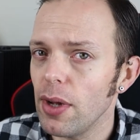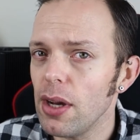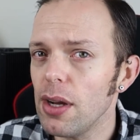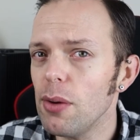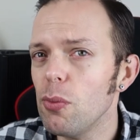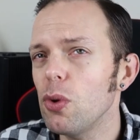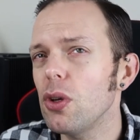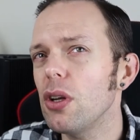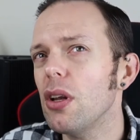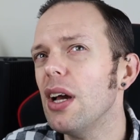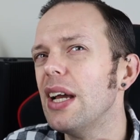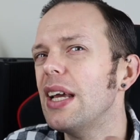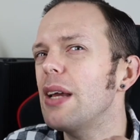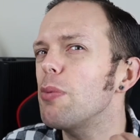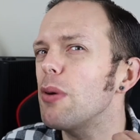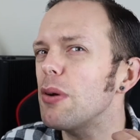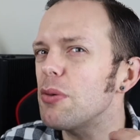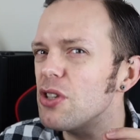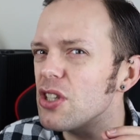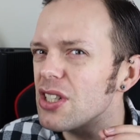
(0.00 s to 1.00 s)
I would like it
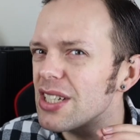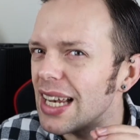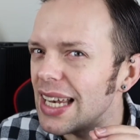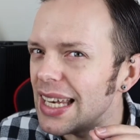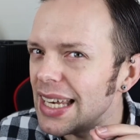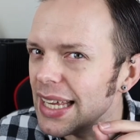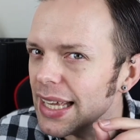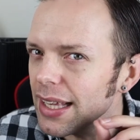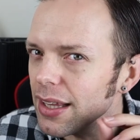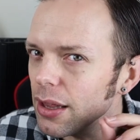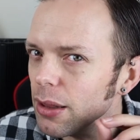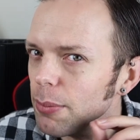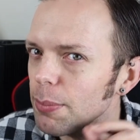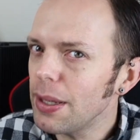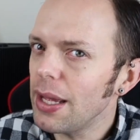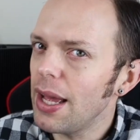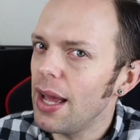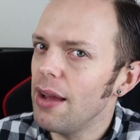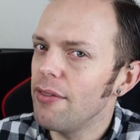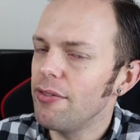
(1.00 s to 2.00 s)
perhaps just a little
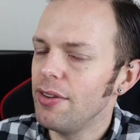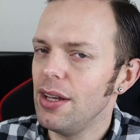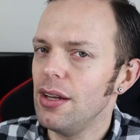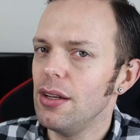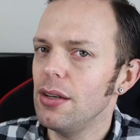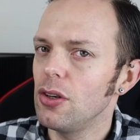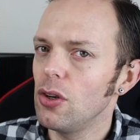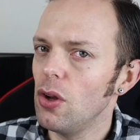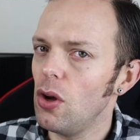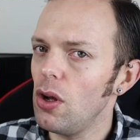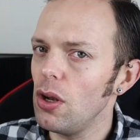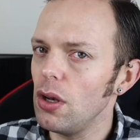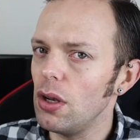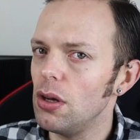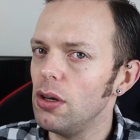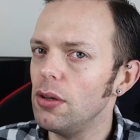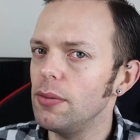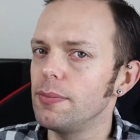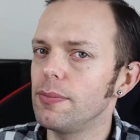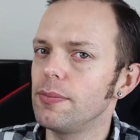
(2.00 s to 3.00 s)
bit heavier, not a
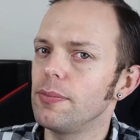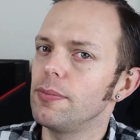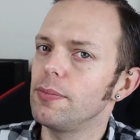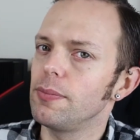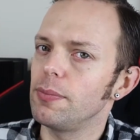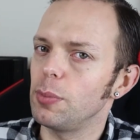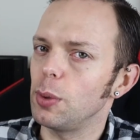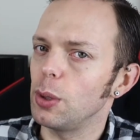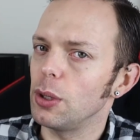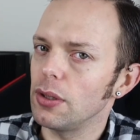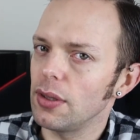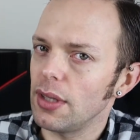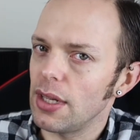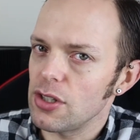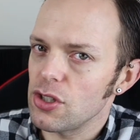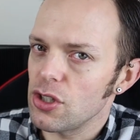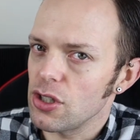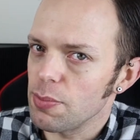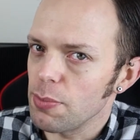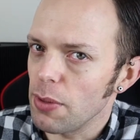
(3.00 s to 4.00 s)
lot, but
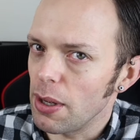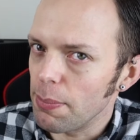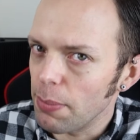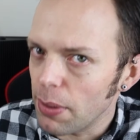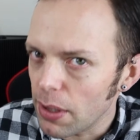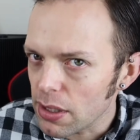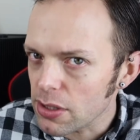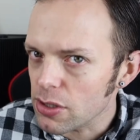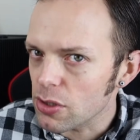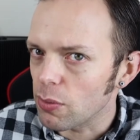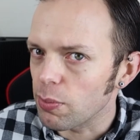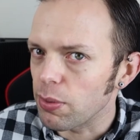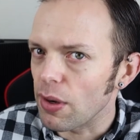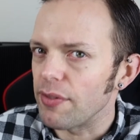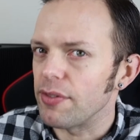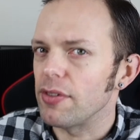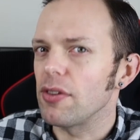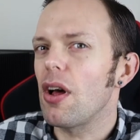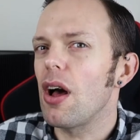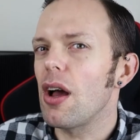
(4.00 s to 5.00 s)
that's just my personal
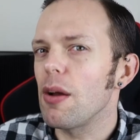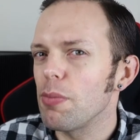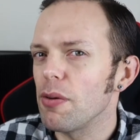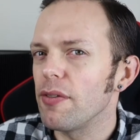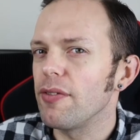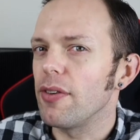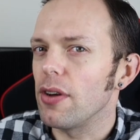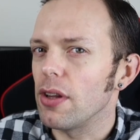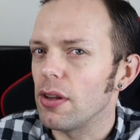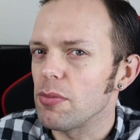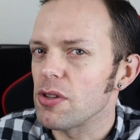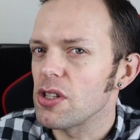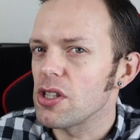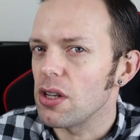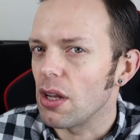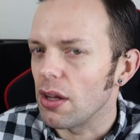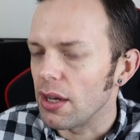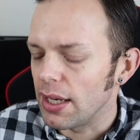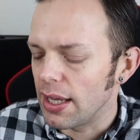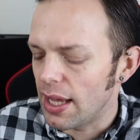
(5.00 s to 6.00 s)
preference. I prefer them
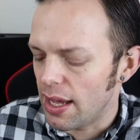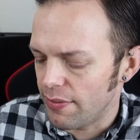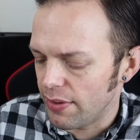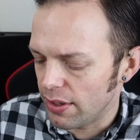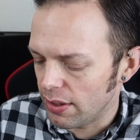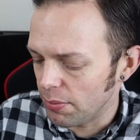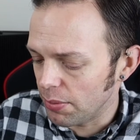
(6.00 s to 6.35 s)
slightly heavier.